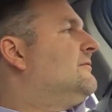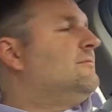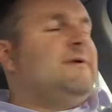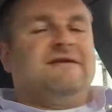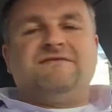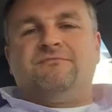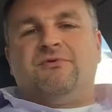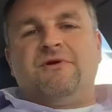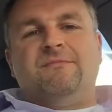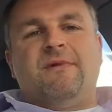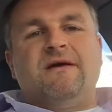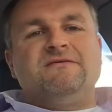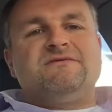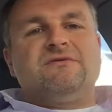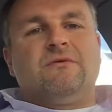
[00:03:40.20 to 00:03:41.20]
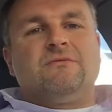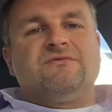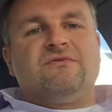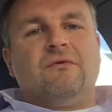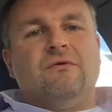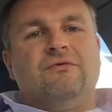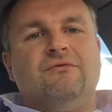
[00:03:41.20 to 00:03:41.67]
we had some pretty bad storms
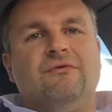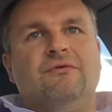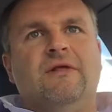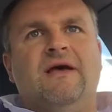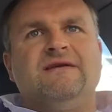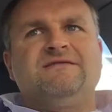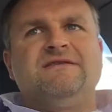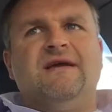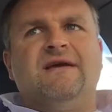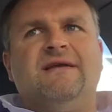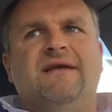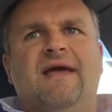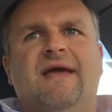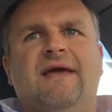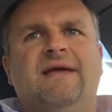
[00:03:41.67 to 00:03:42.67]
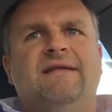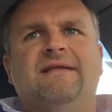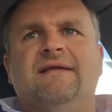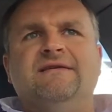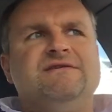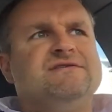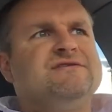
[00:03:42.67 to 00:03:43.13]
roll through last night, and
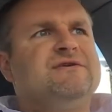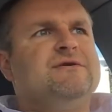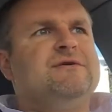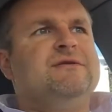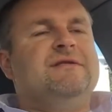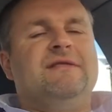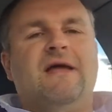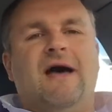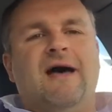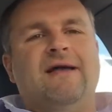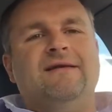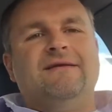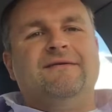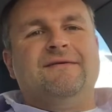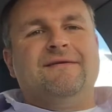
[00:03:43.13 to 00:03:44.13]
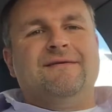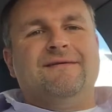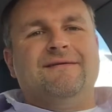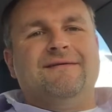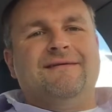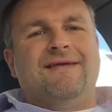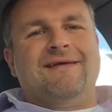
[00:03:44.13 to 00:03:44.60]
I just could not
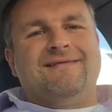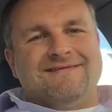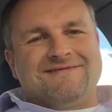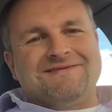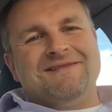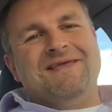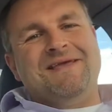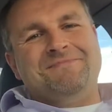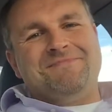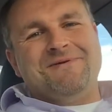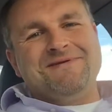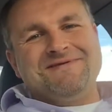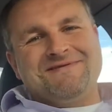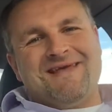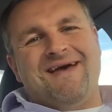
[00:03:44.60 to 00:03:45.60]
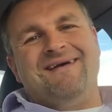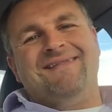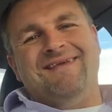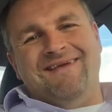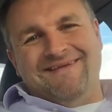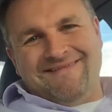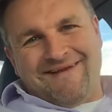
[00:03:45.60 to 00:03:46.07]
get to sleep
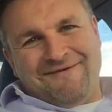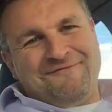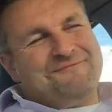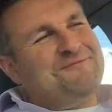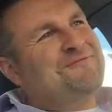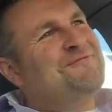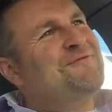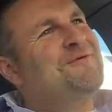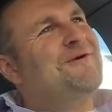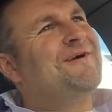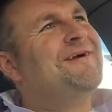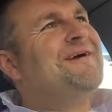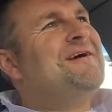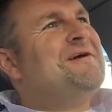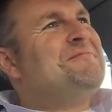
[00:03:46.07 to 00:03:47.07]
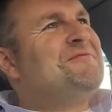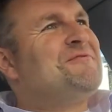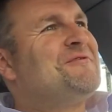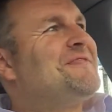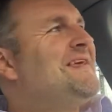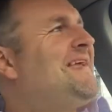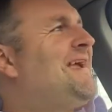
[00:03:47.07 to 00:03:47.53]
soundly enough before
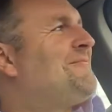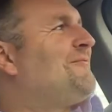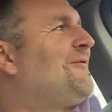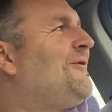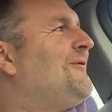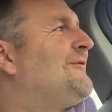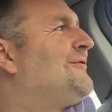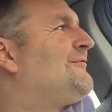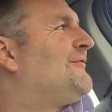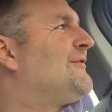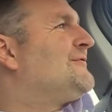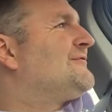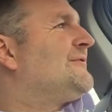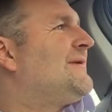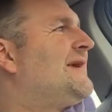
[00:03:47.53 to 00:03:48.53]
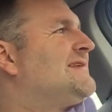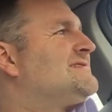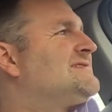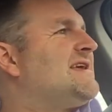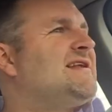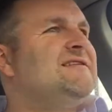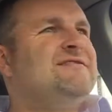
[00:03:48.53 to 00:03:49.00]
they kept rolling through. So we had a
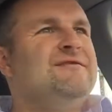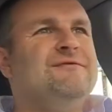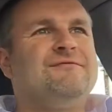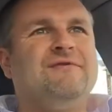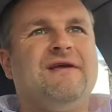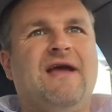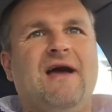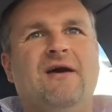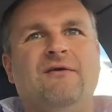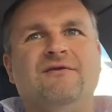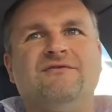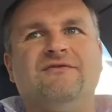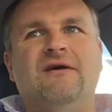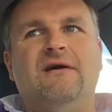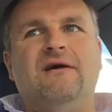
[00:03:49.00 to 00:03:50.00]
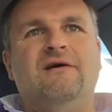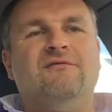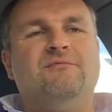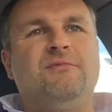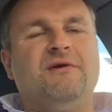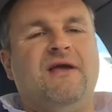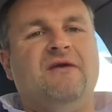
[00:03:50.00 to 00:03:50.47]
steady 2-3 hours
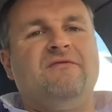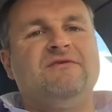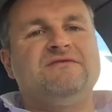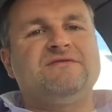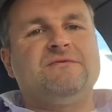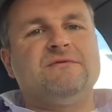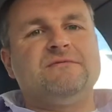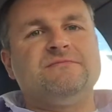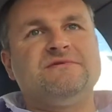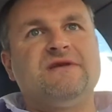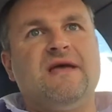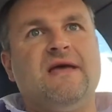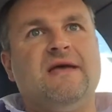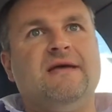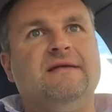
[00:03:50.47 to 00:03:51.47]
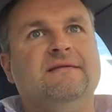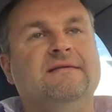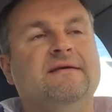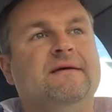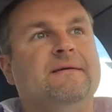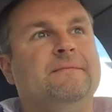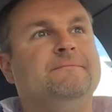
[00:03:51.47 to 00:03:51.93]
of pretty heavy storms,
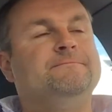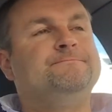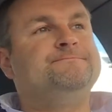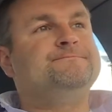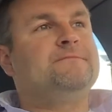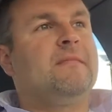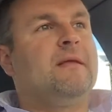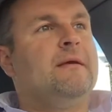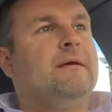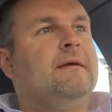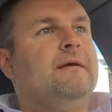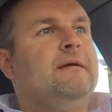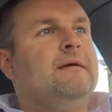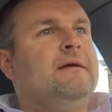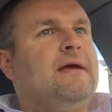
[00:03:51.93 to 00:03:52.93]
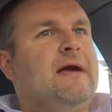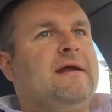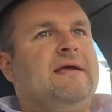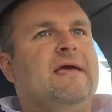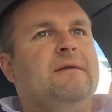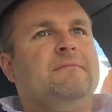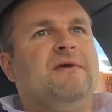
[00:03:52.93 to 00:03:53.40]
and kind
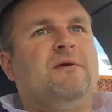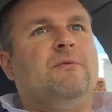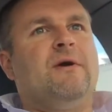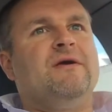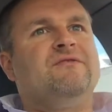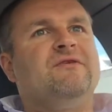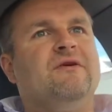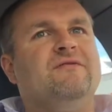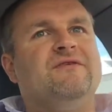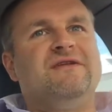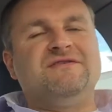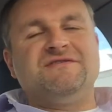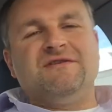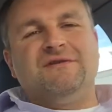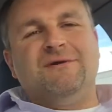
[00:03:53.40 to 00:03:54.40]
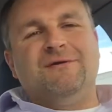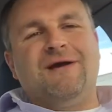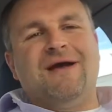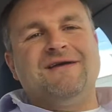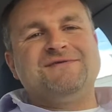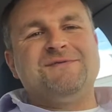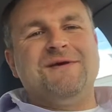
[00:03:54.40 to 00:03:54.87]
of kept me awake. So if it isn't the little
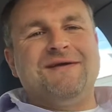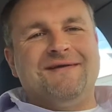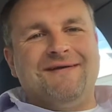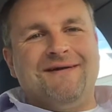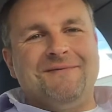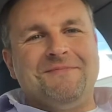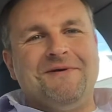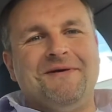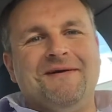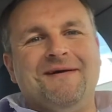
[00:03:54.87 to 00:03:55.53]
guys waking up,